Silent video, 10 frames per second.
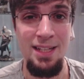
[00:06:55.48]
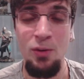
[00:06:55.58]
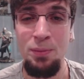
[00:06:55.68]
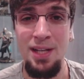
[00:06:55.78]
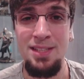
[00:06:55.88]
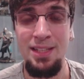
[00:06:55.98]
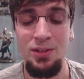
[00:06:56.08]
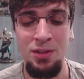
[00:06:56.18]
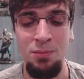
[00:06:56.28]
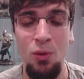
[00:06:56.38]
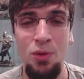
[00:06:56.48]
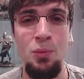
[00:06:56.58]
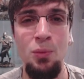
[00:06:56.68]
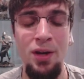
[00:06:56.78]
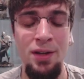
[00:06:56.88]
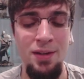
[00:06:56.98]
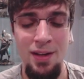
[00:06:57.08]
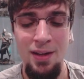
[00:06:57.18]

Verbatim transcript: I hope you guys guilted more than one.